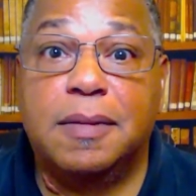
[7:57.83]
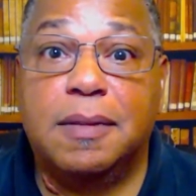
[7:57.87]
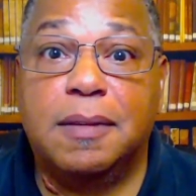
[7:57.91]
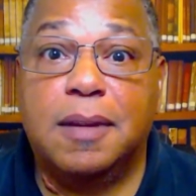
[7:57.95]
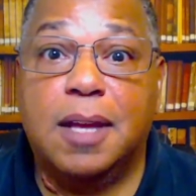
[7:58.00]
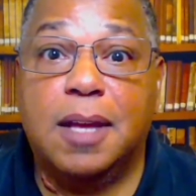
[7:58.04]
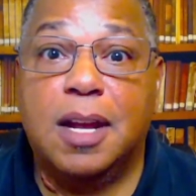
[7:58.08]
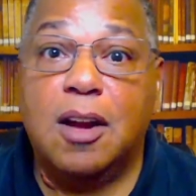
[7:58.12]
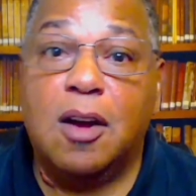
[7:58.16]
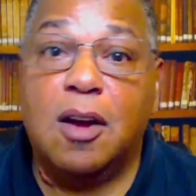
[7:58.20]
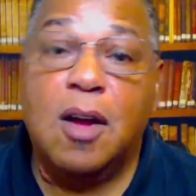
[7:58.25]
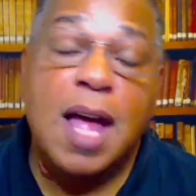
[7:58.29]

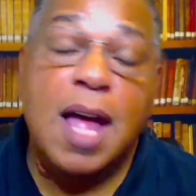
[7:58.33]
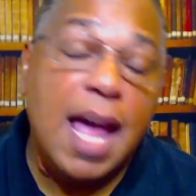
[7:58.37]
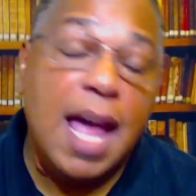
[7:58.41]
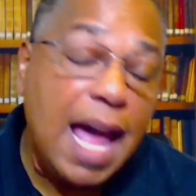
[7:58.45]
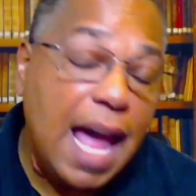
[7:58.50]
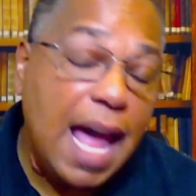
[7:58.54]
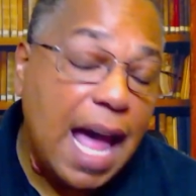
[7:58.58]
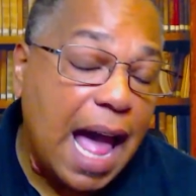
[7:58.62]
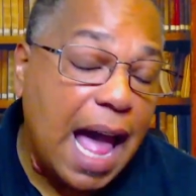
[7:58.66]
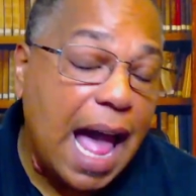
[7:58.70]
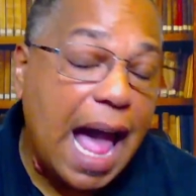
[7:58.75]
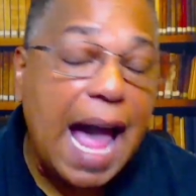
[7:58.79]
You know,
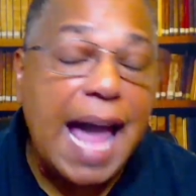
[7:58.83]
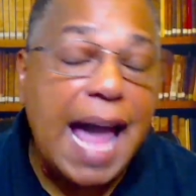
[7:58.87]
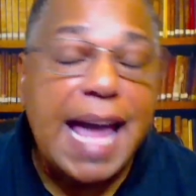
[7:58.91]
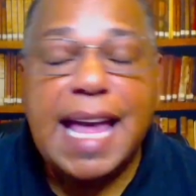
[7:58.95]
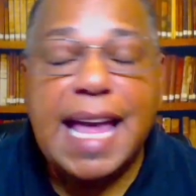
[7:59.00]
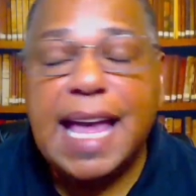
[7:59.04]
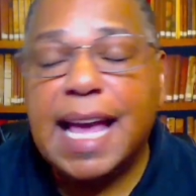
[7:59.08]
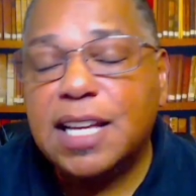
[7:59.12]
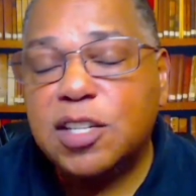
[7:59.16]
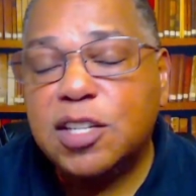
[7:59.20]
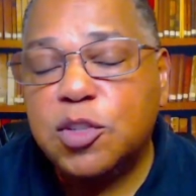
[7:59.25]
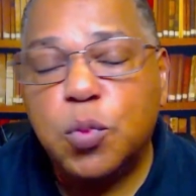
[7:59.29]
I
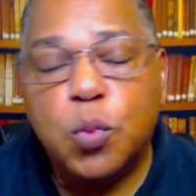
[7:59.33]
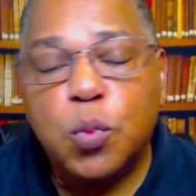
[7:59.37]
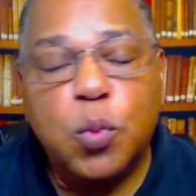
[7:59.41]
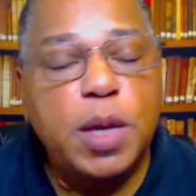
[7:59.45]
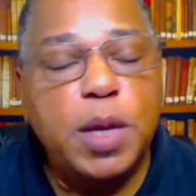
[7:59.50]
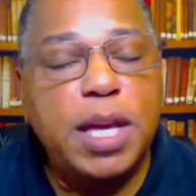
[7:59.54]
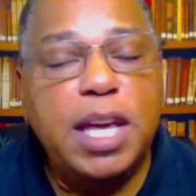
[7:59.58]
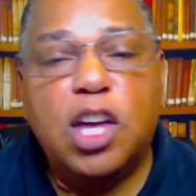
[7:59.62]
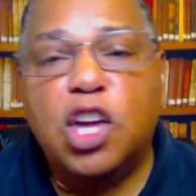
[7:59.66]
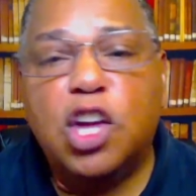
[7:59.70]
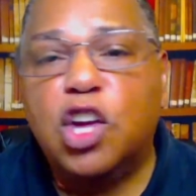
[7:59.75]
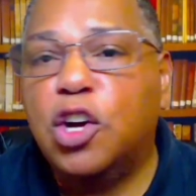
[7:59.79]
guess
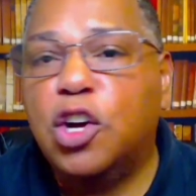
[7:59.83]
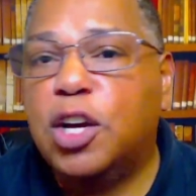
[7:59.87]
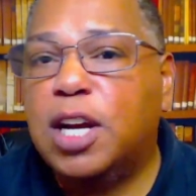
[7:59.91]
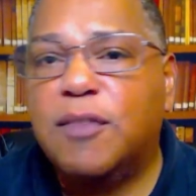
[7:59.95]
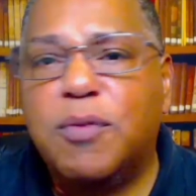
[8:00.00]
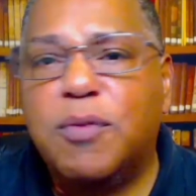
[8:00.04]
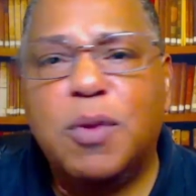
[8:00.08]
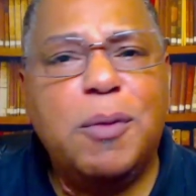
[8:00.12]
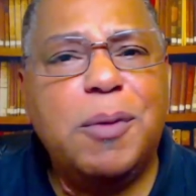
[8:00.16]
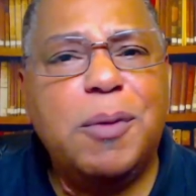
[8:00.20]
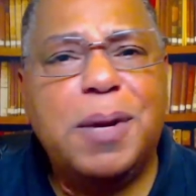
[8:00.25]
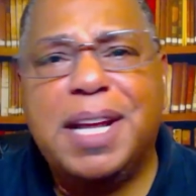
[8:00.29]
we could,
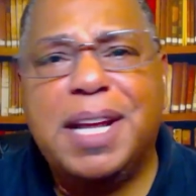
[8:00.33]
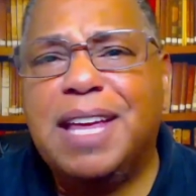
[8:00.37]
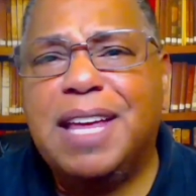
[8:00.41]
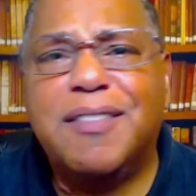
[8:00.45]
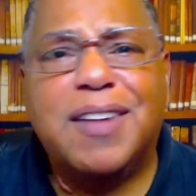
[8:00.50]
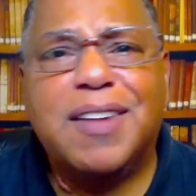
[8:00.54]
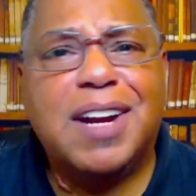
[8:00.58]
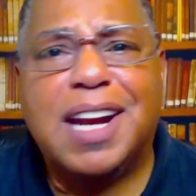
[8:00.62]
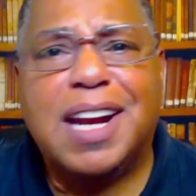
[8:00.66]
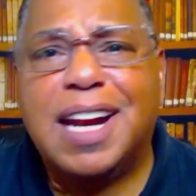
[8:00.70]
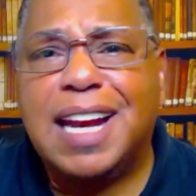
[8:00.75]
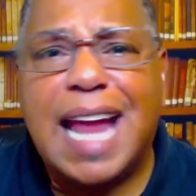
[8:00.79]
we were to give
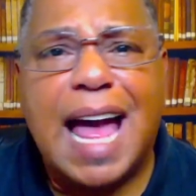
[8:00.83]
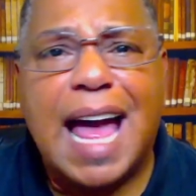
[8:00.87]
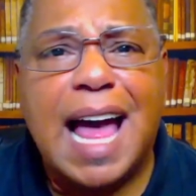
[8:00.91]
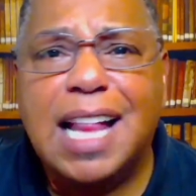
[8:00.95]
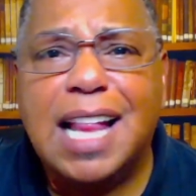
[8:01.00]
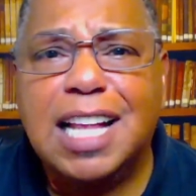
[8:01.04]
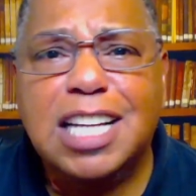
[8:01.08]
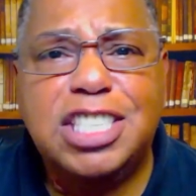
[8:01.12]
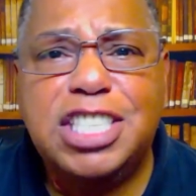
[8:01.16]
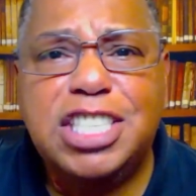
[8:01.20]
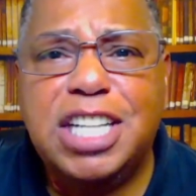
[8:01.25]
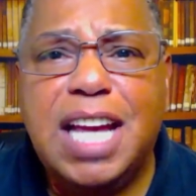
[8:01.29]
it an
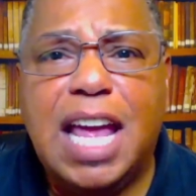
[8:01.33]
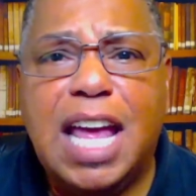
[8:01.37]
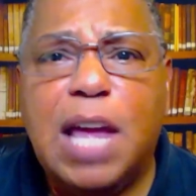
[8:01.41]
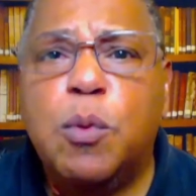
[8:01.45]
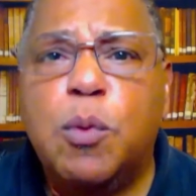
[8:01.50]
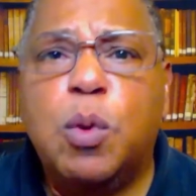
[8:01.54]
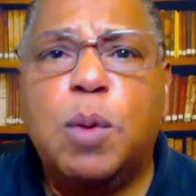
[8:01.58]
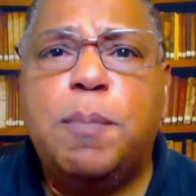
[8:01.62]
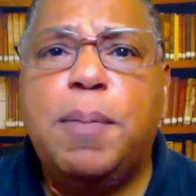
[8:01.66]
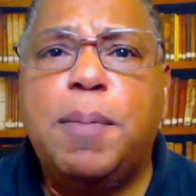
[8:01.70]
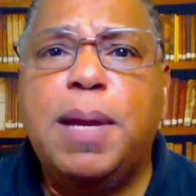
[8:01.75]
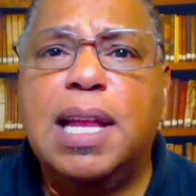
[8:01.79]
analogy, it
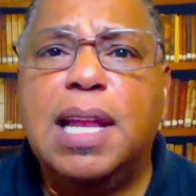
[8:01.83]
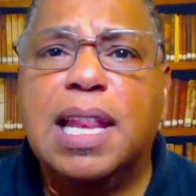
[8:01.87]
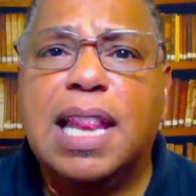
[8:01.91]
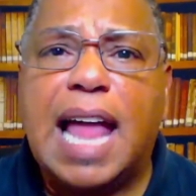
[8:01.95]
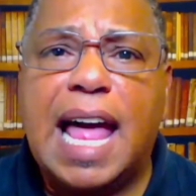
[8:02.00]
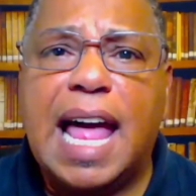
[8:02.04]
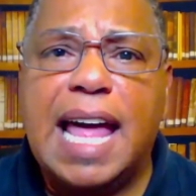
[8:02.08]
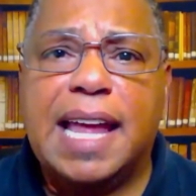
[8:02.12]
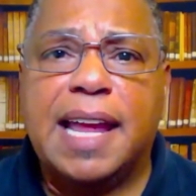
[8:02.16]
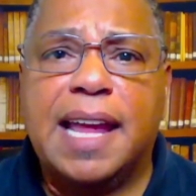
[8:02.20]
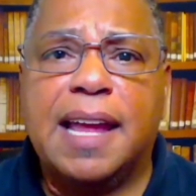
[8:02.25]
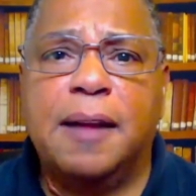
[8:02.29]
would be
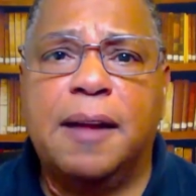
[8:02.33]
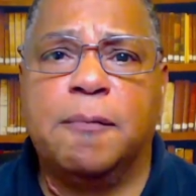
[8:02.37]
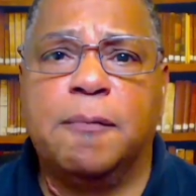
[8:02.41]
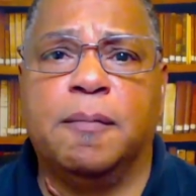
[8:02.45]
like